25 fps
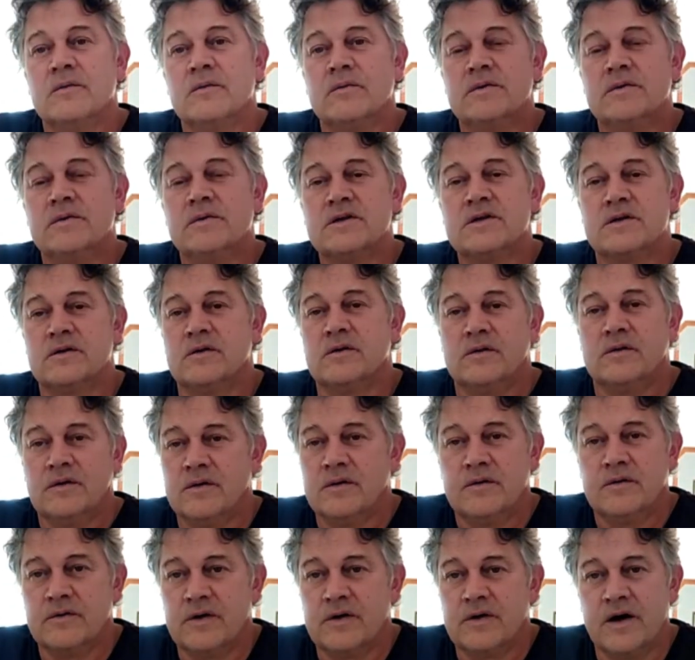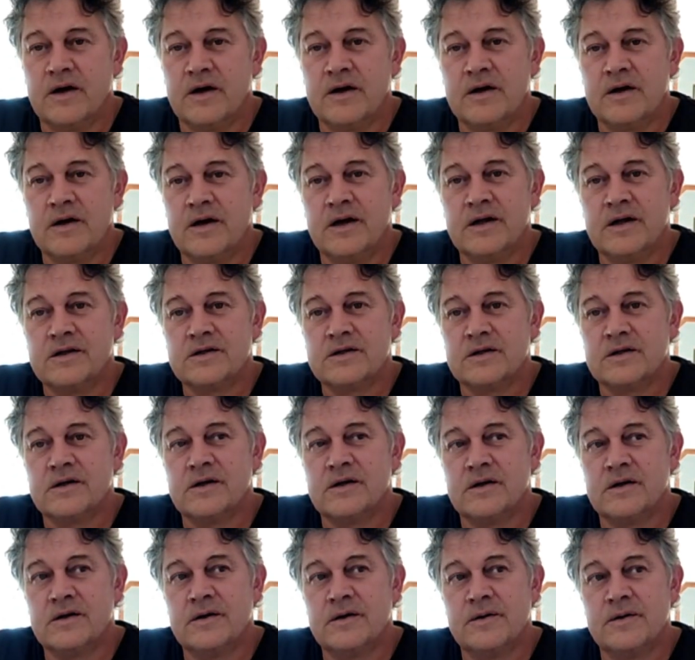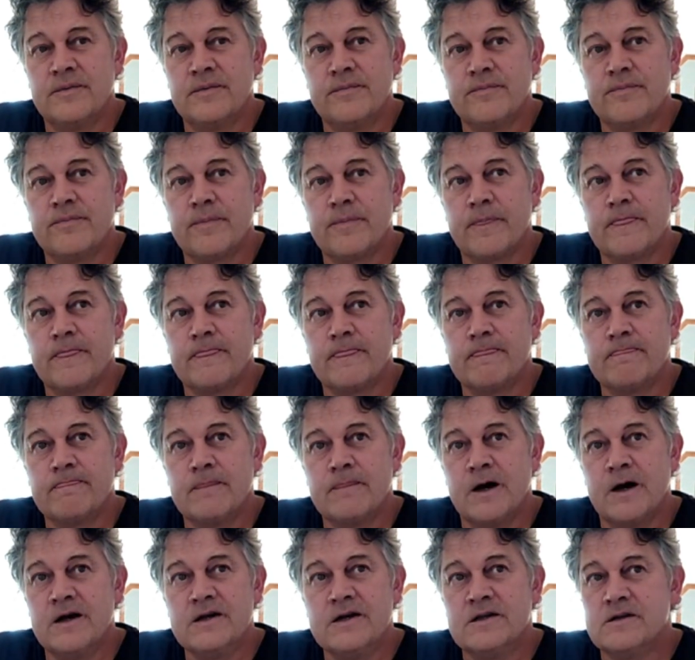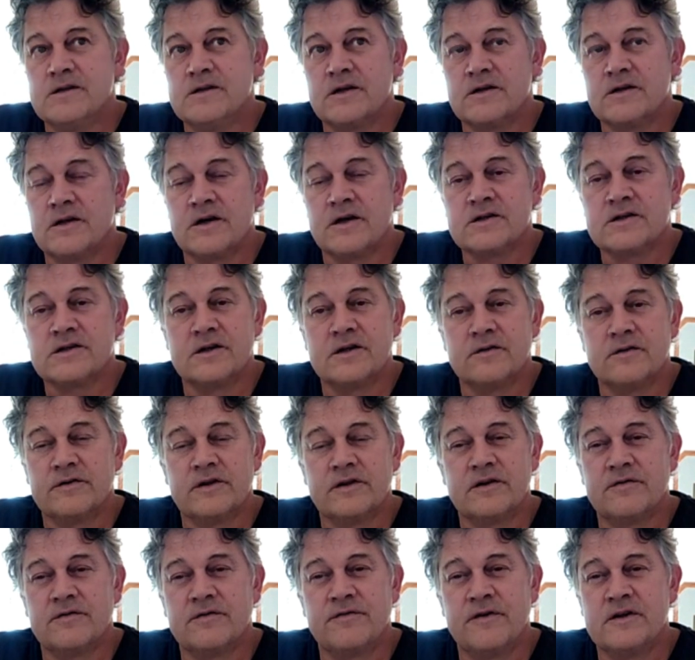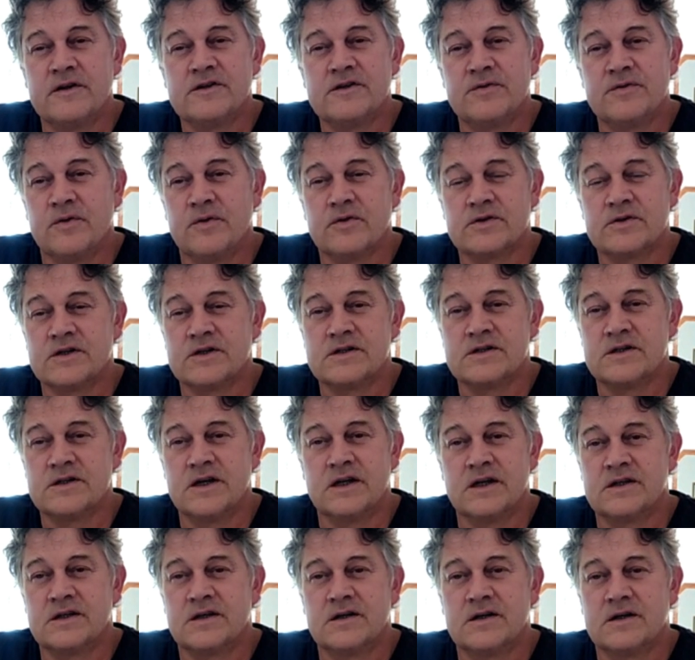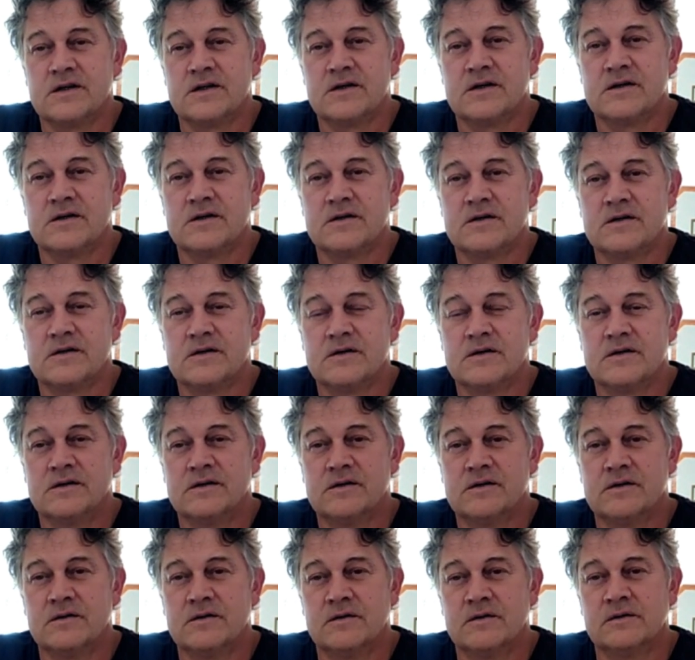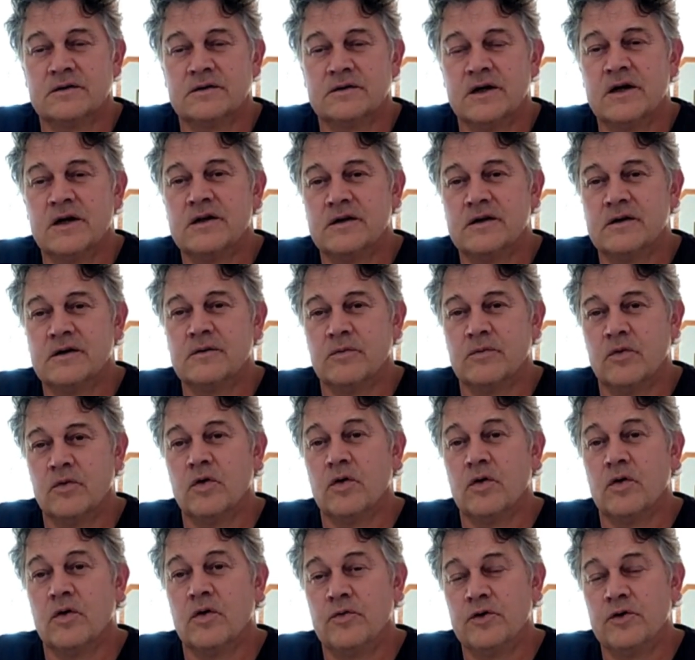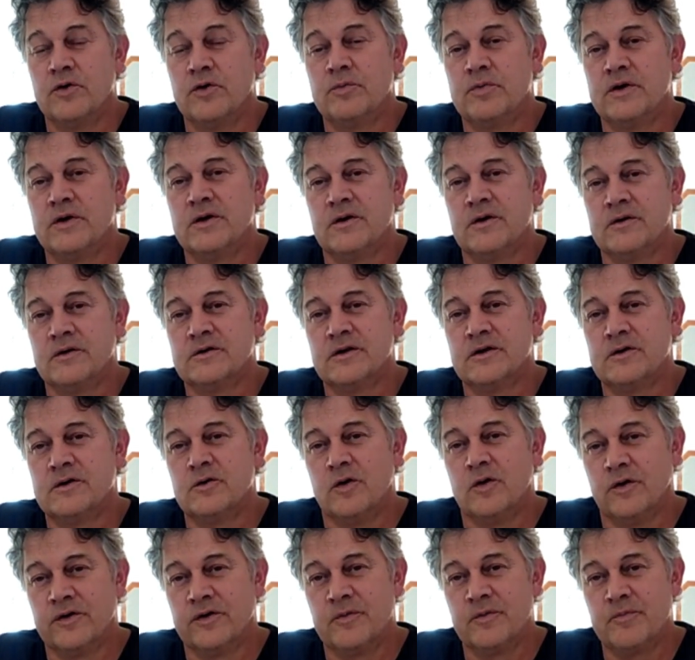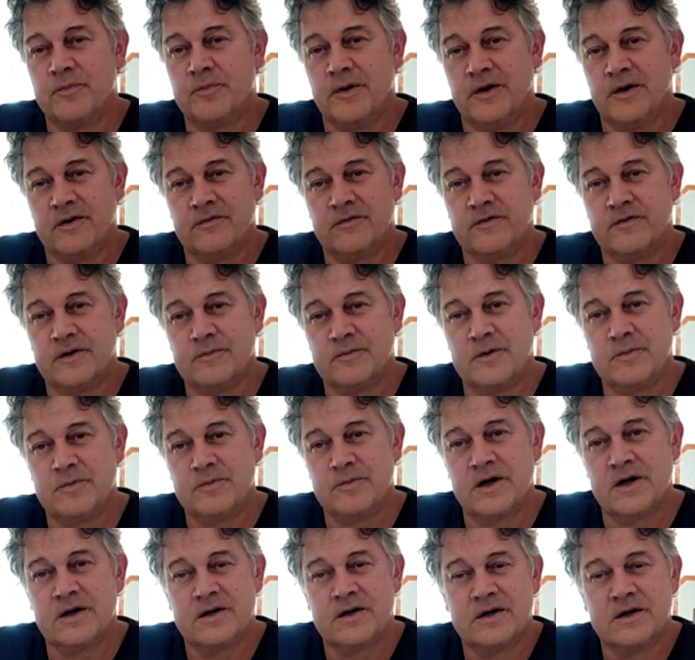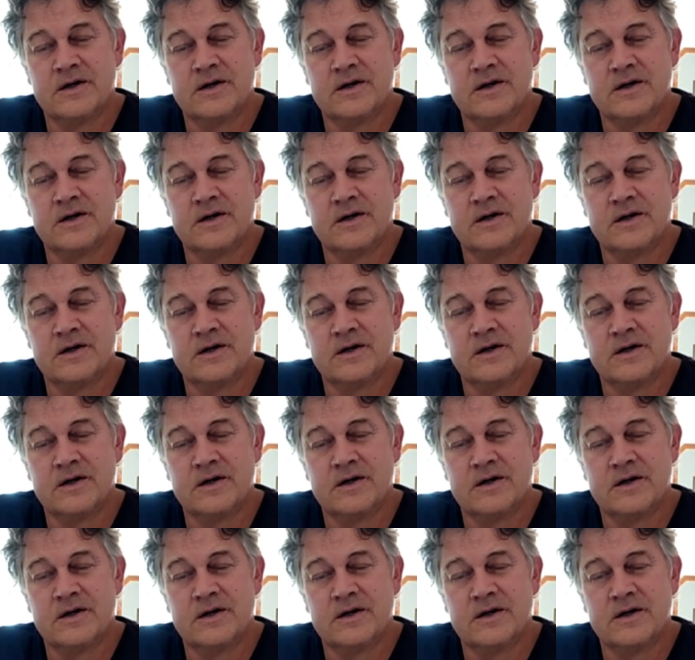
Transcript: When I had... no introduction of the defense forces yet, although the war would be on the northern part of Namibia.